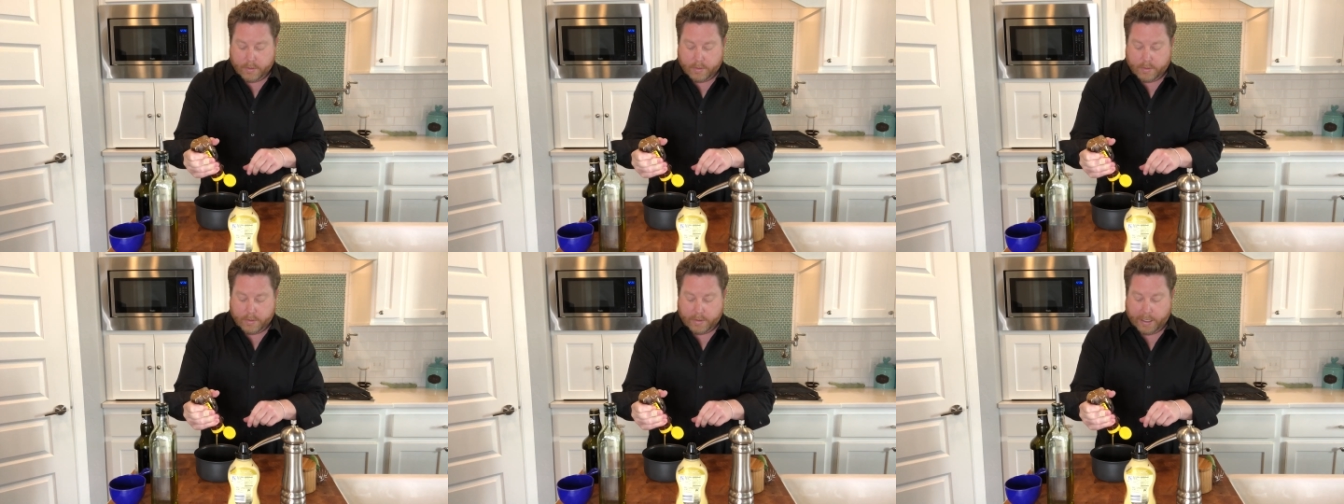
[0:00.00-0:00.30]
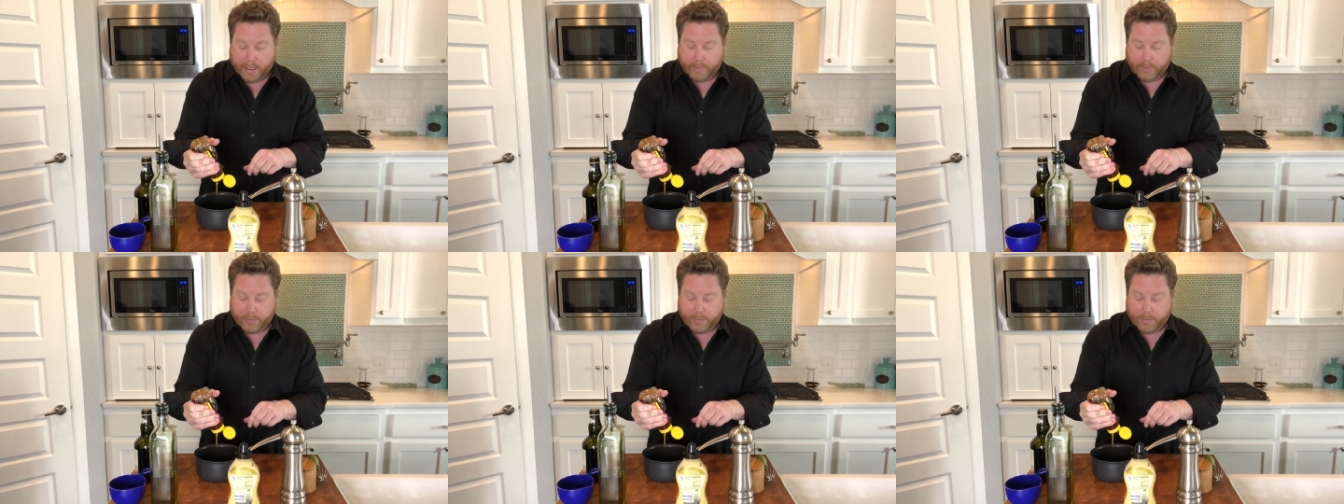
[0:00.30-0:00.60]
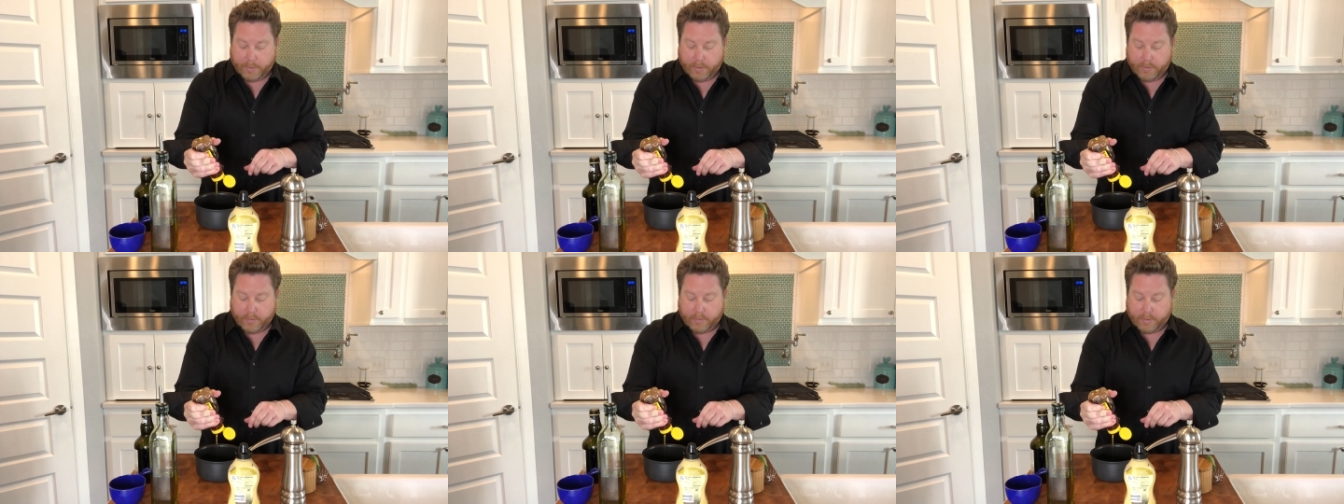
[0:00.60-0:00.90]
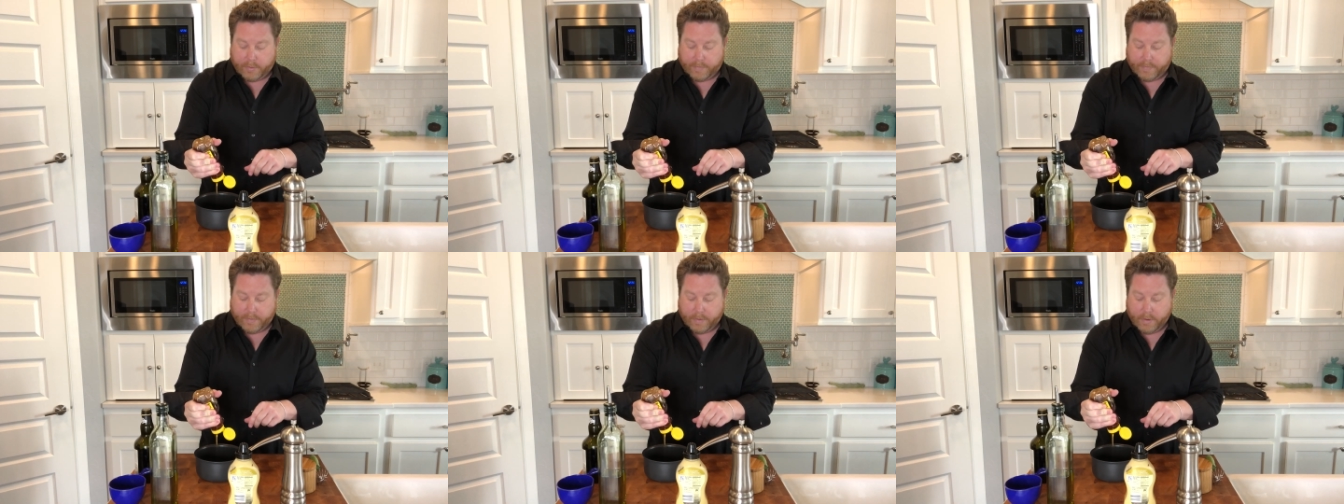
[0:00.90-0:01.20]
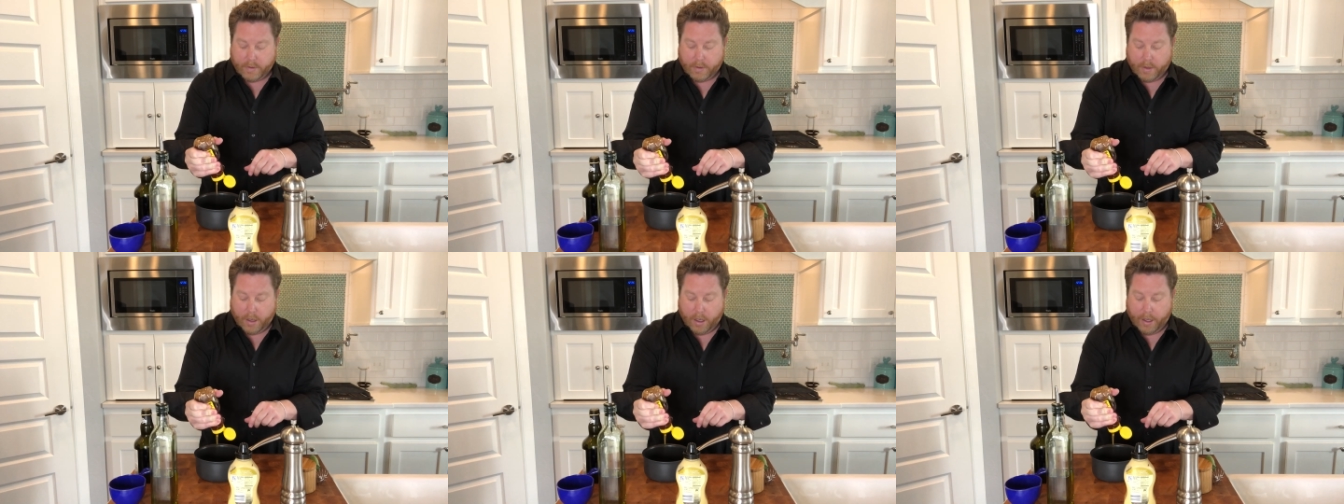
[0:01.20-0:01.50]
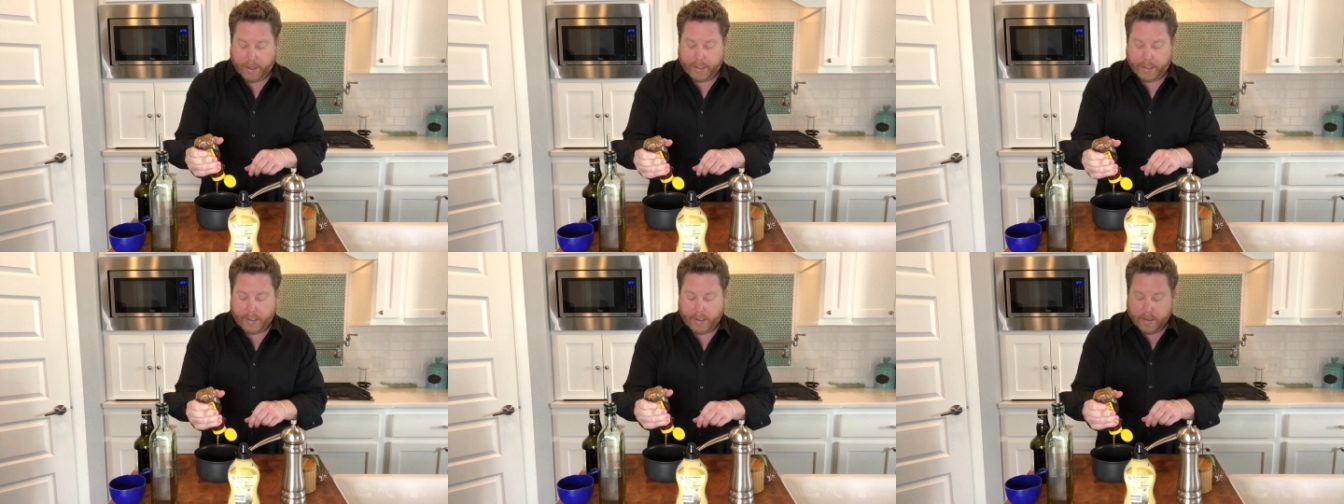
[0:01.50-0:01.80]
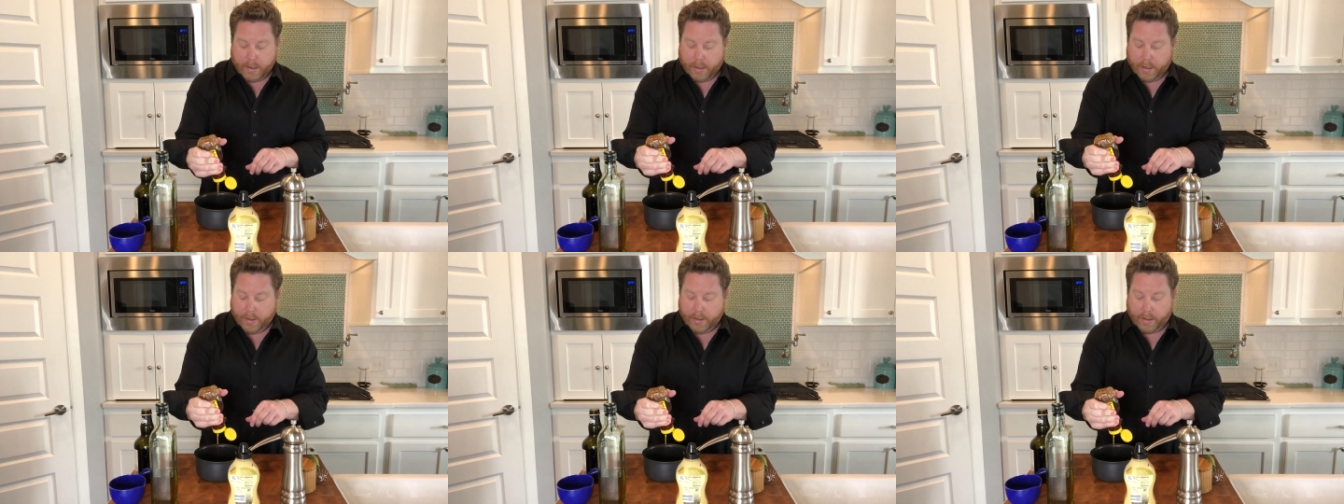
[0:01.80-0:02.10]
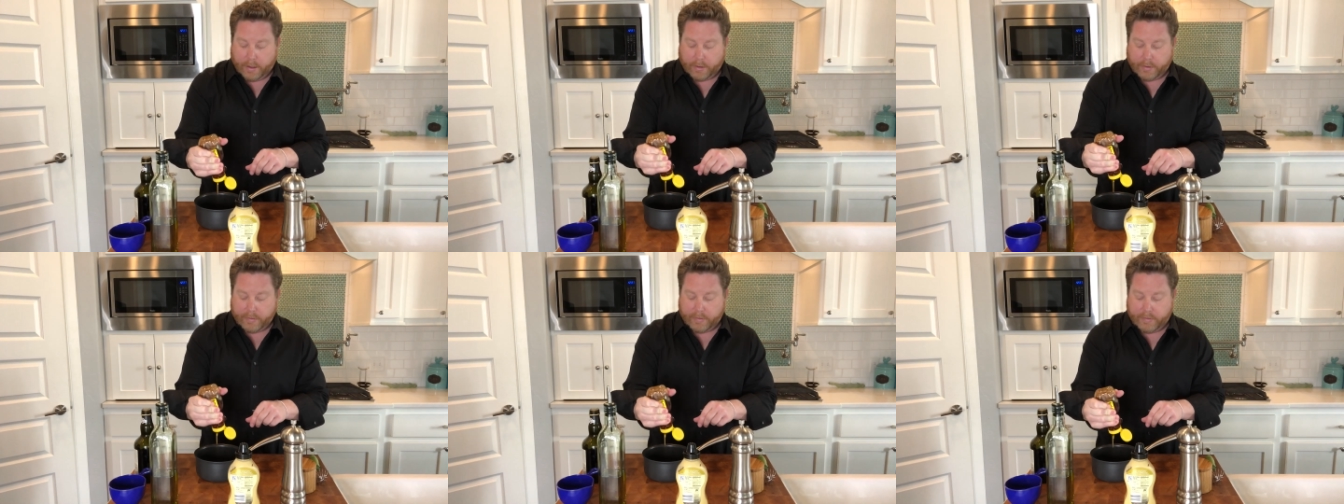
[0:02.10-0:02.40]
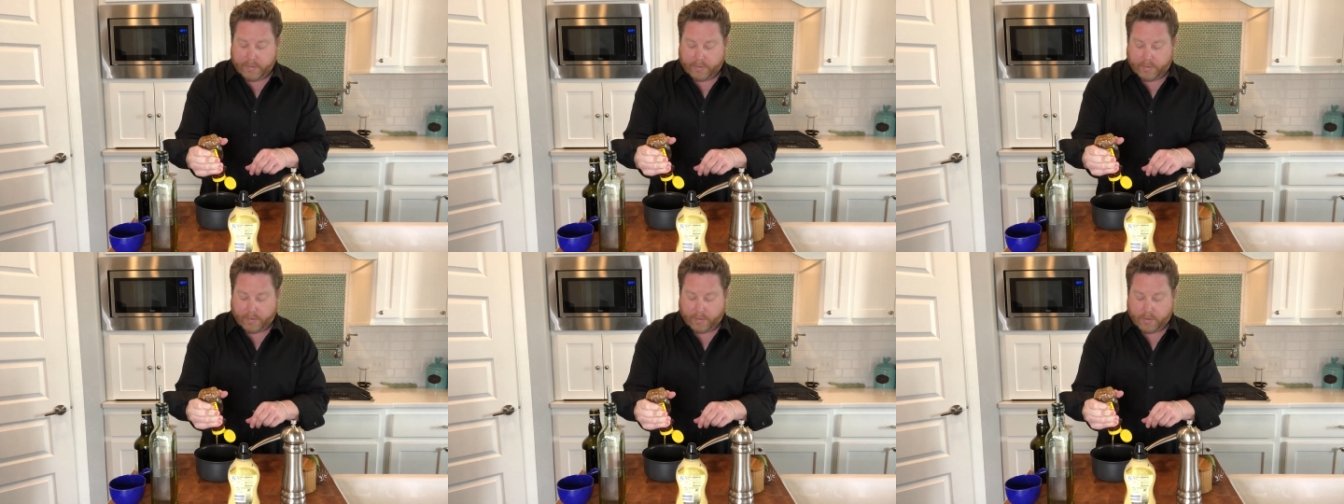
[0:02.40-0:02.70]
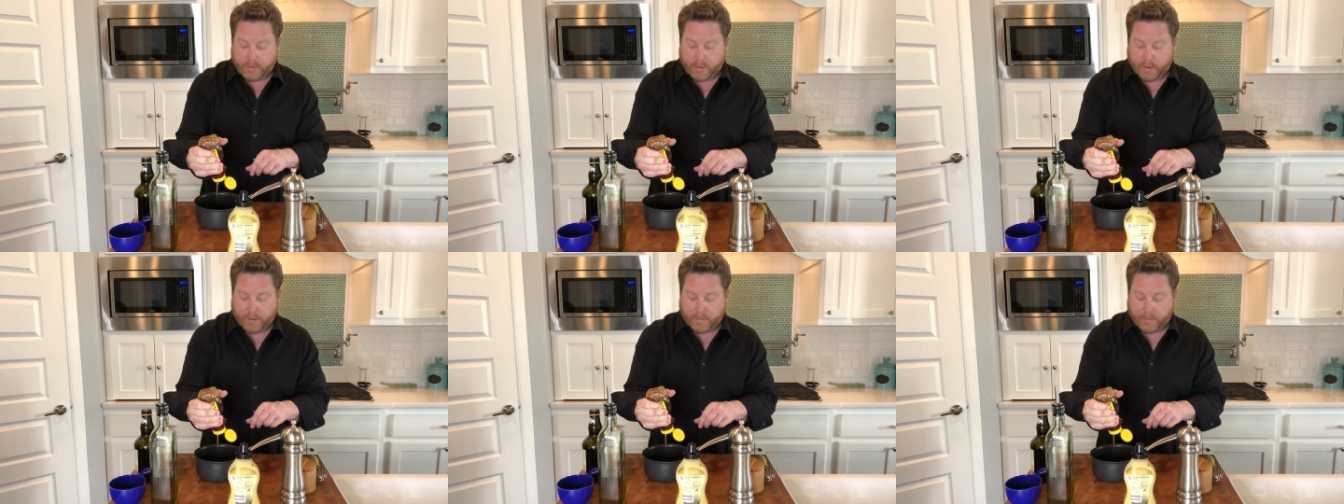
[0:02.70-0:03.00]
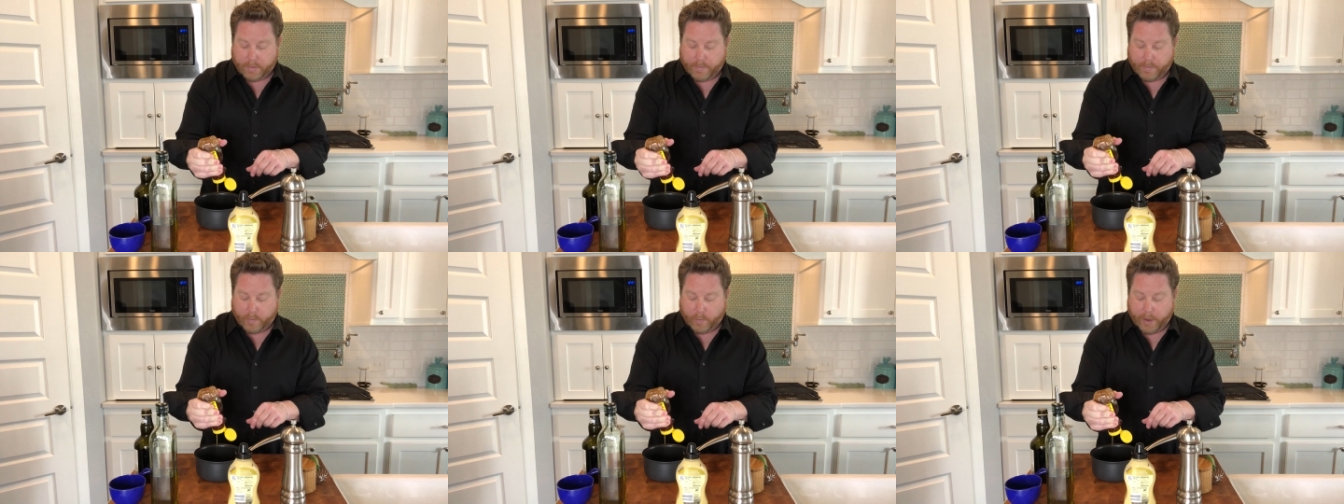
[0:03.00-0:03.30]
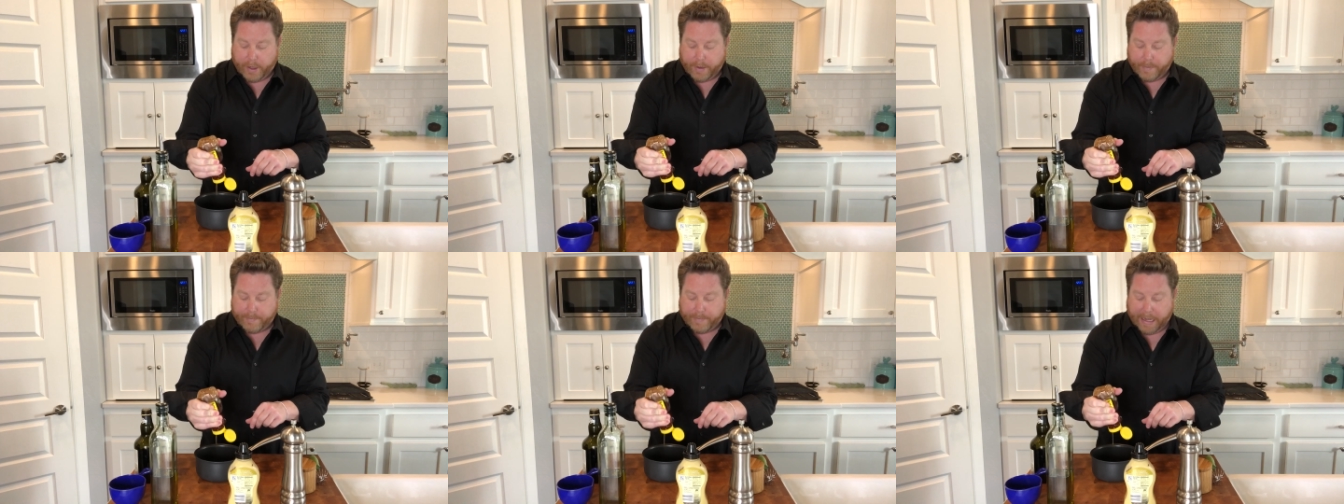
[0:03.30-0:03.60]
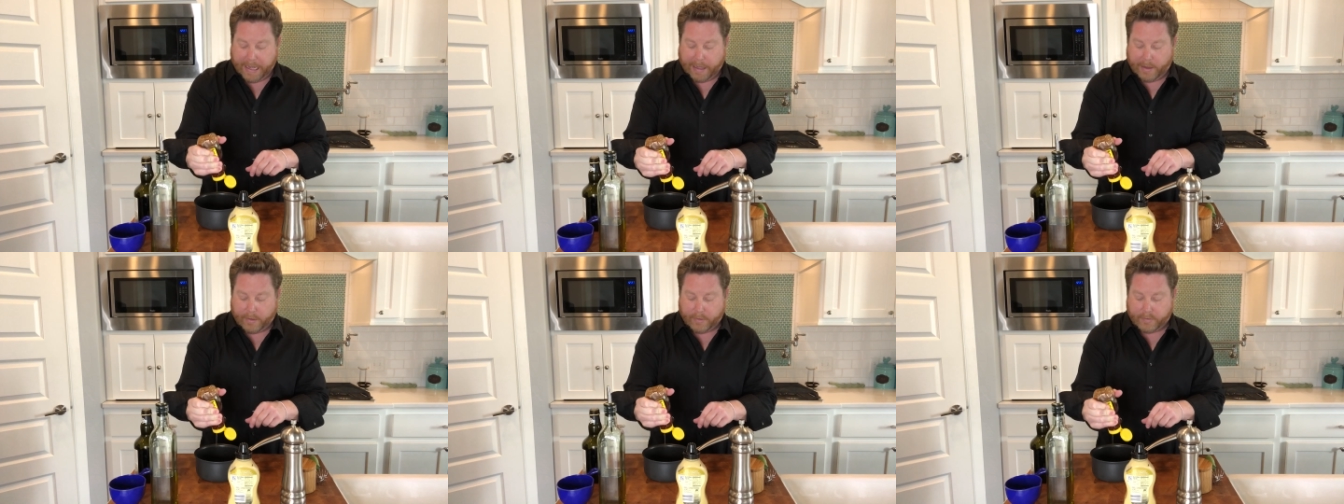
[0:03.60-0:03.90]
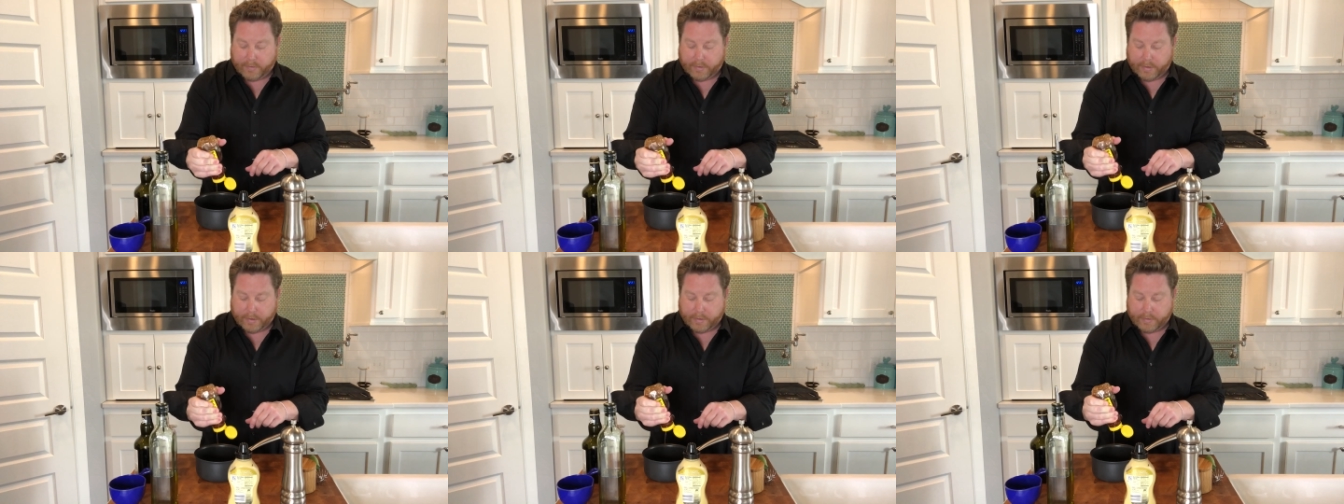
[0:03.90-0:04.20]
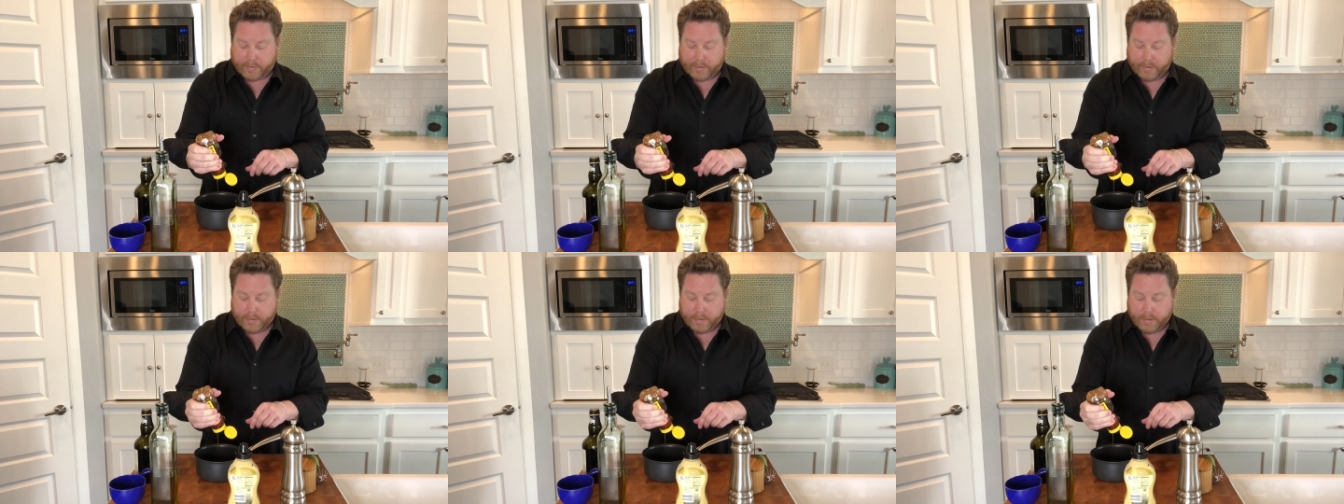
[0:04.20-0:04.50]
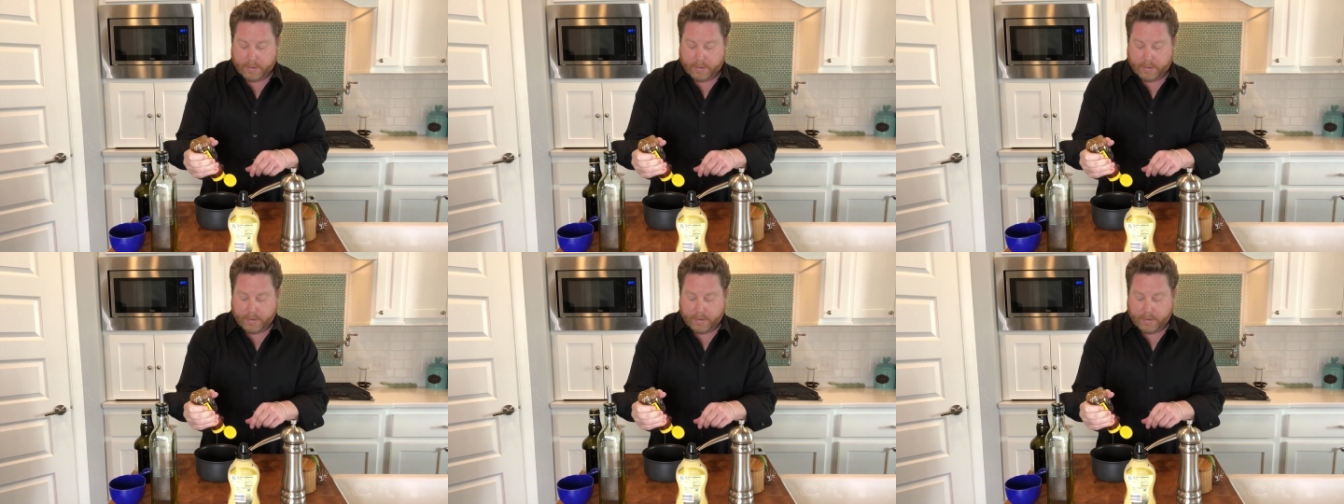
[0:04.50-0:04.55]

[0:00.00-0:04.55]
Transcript: tablespoons of honey. And all this is a way to balance it.